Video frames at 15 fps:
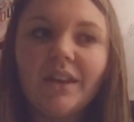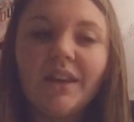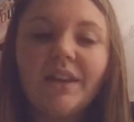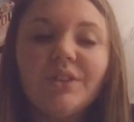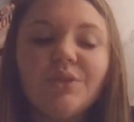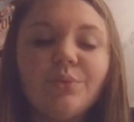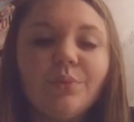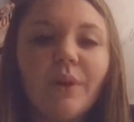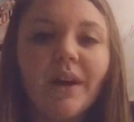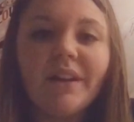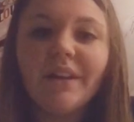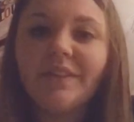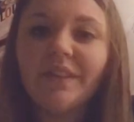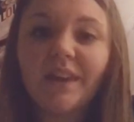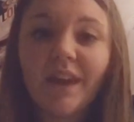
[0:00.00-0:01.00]
It's right
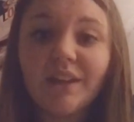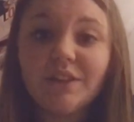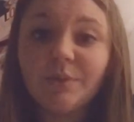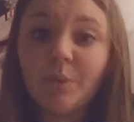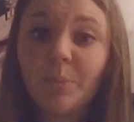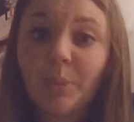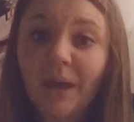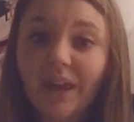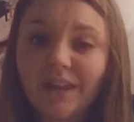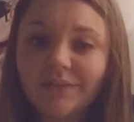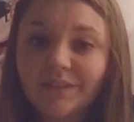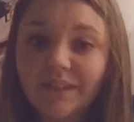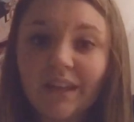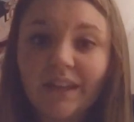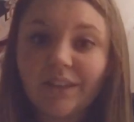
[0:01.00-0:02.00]
on the edge of a
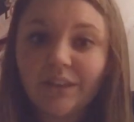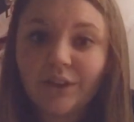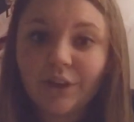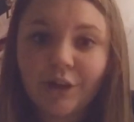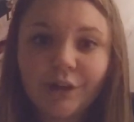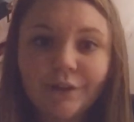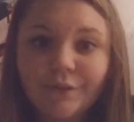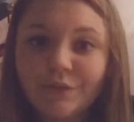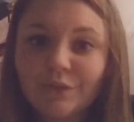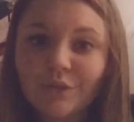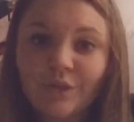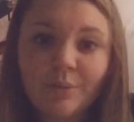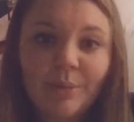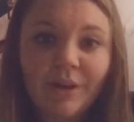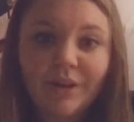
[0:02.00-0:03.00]
paved lane that curves to
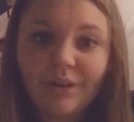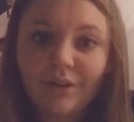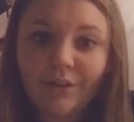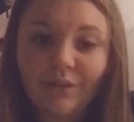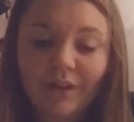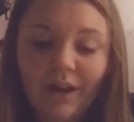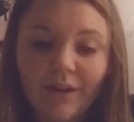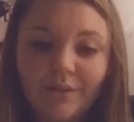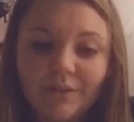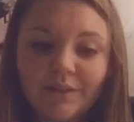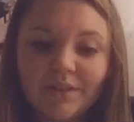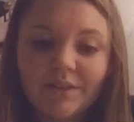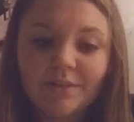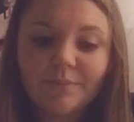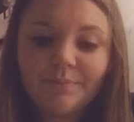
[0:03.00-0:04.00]
the burial
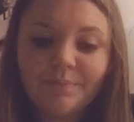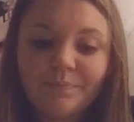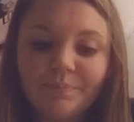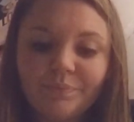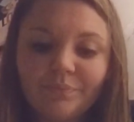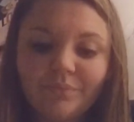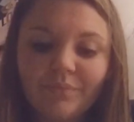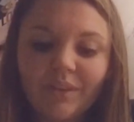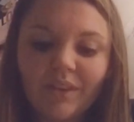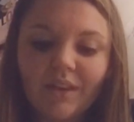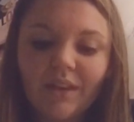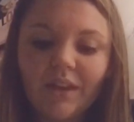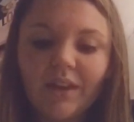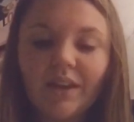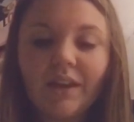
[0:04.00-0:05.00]
grounds.
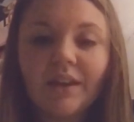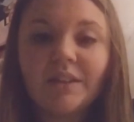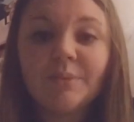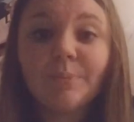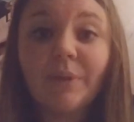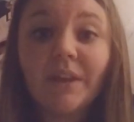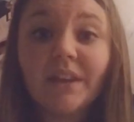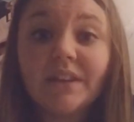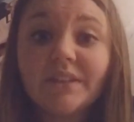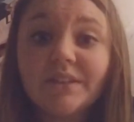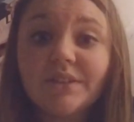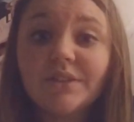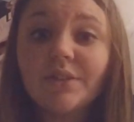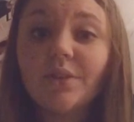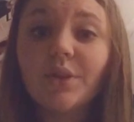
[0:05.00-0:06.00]
It's
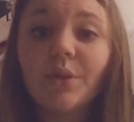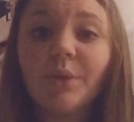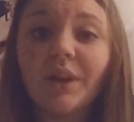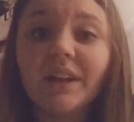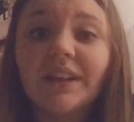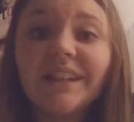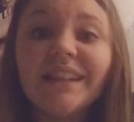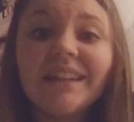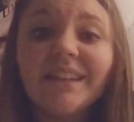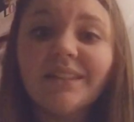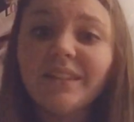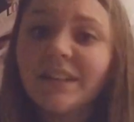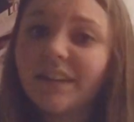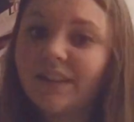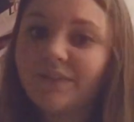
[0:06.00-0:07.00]
placed so that you are
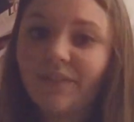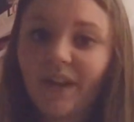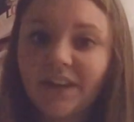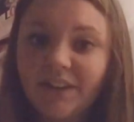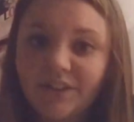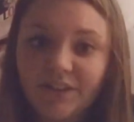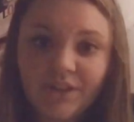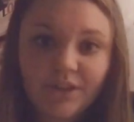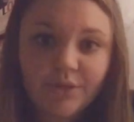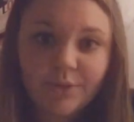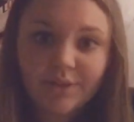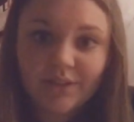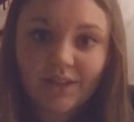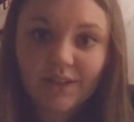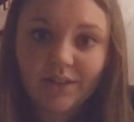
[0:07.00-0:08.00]
clearly invited to
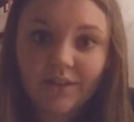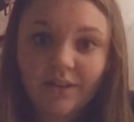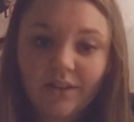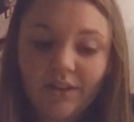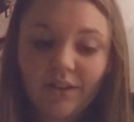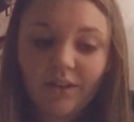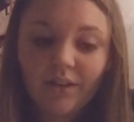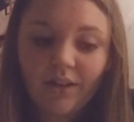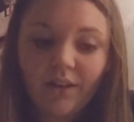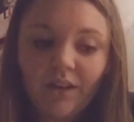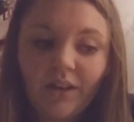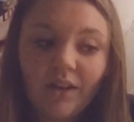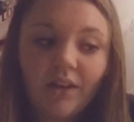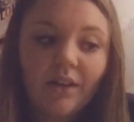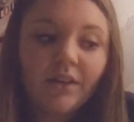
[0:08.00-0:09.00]
use it.
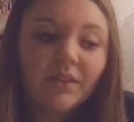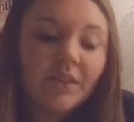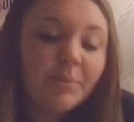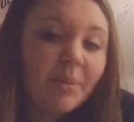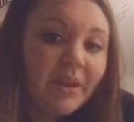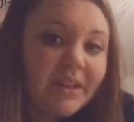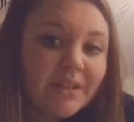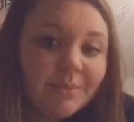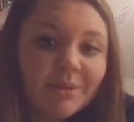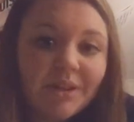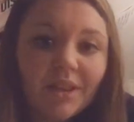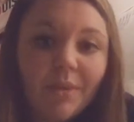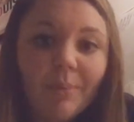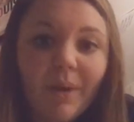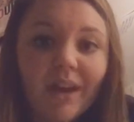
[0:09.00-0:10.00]
The placement
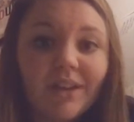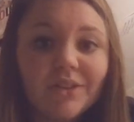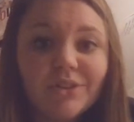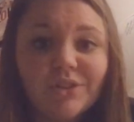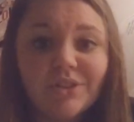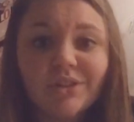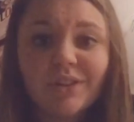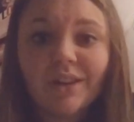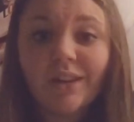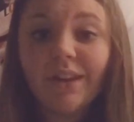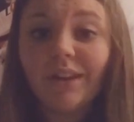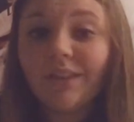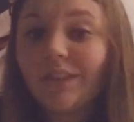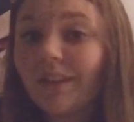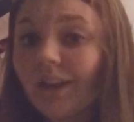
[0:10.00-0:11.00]
of the bench, the